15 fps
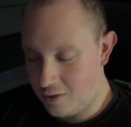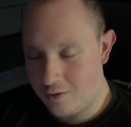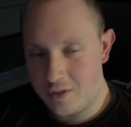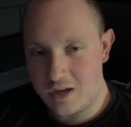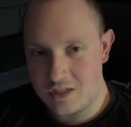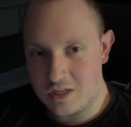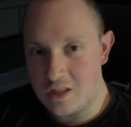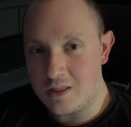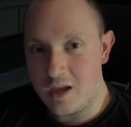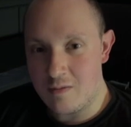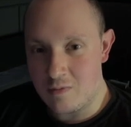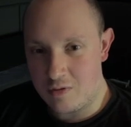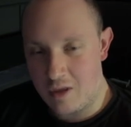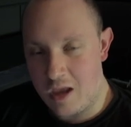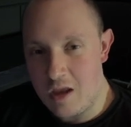Not as in that
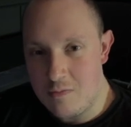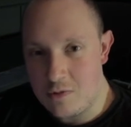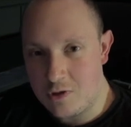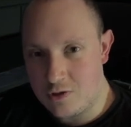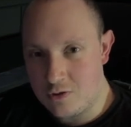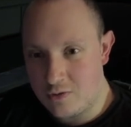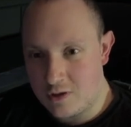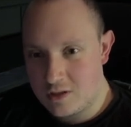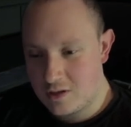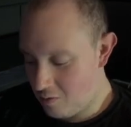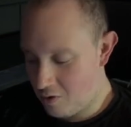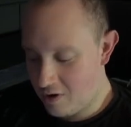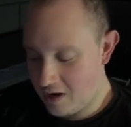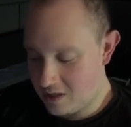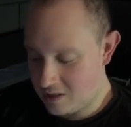I'm not able to do that,
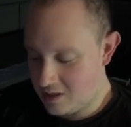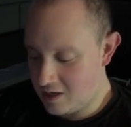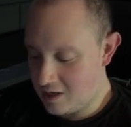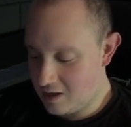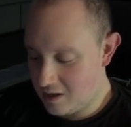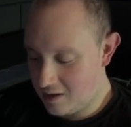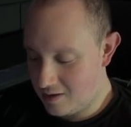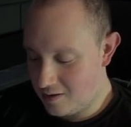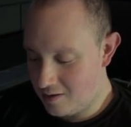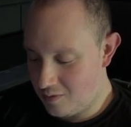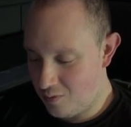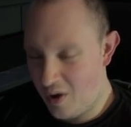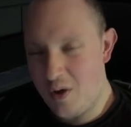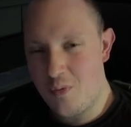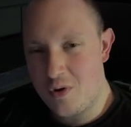more as in
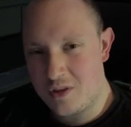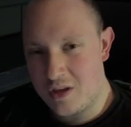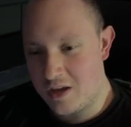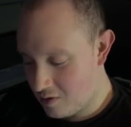why would I?